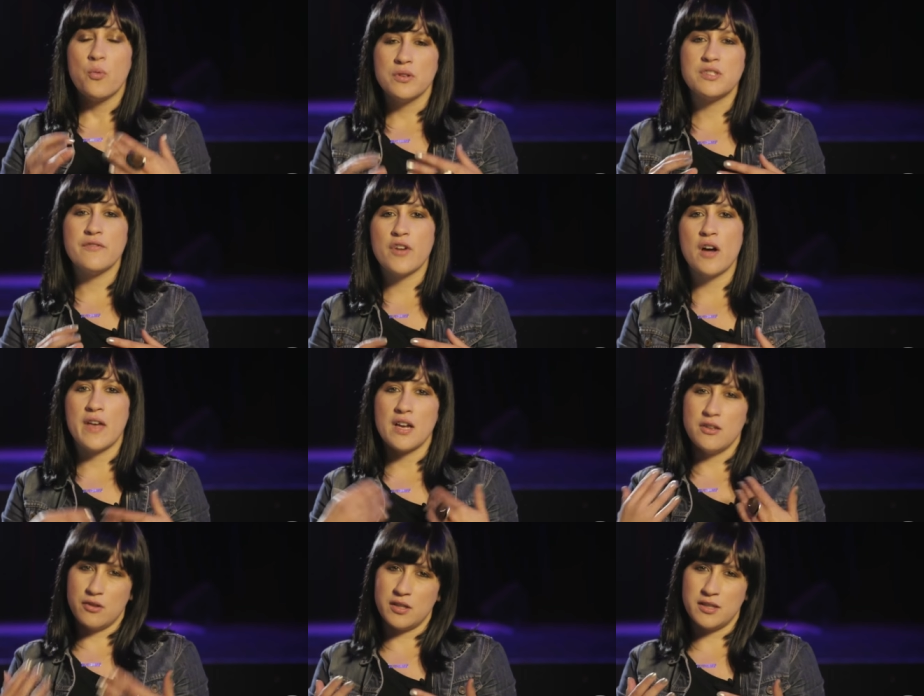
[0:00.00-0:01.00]
Once you've got
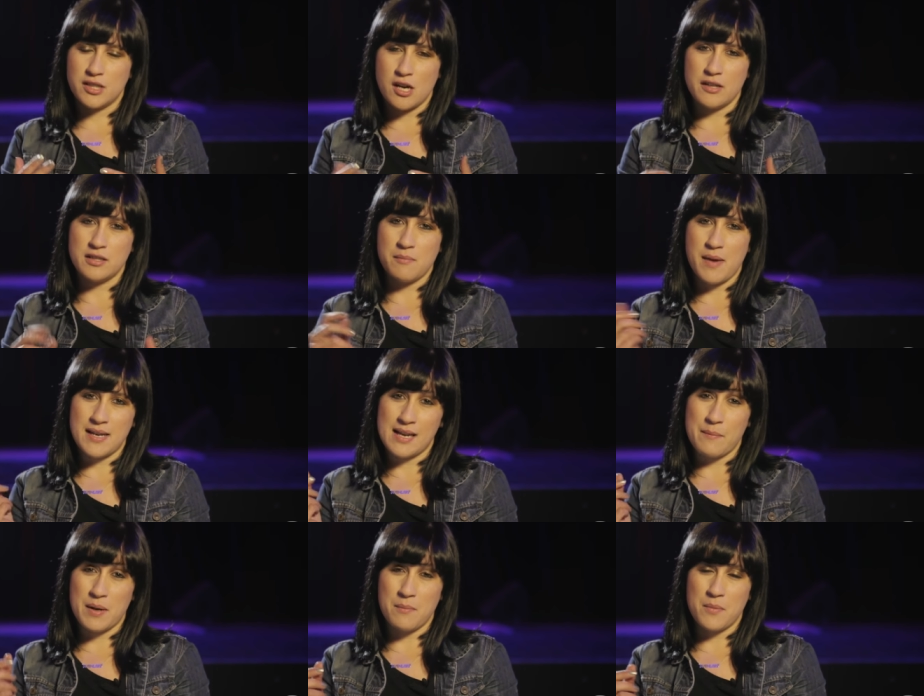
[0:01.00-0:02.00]
that, you can start demanding
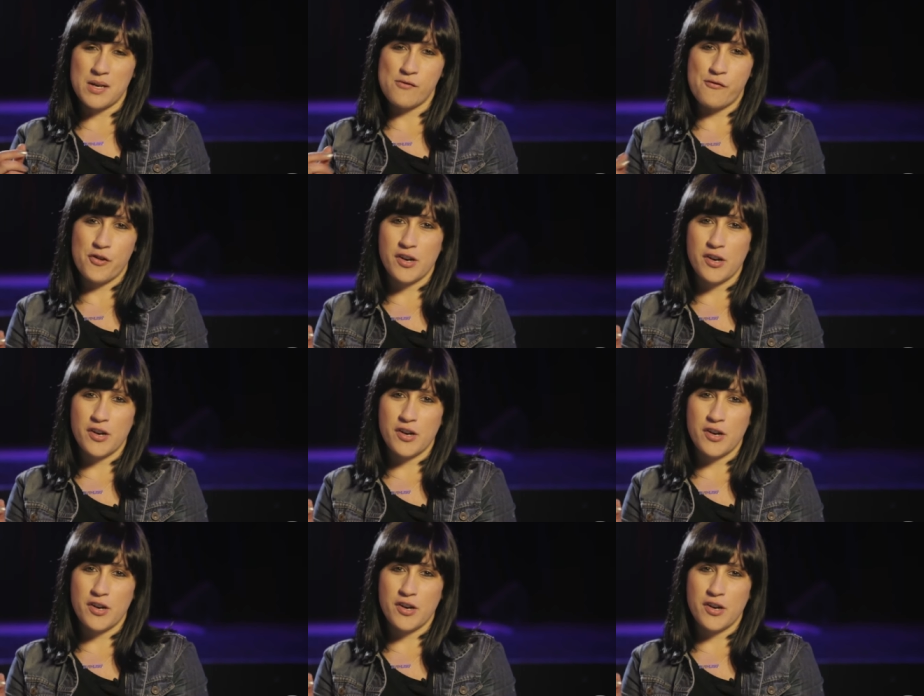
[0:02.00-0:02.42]
a bit of money for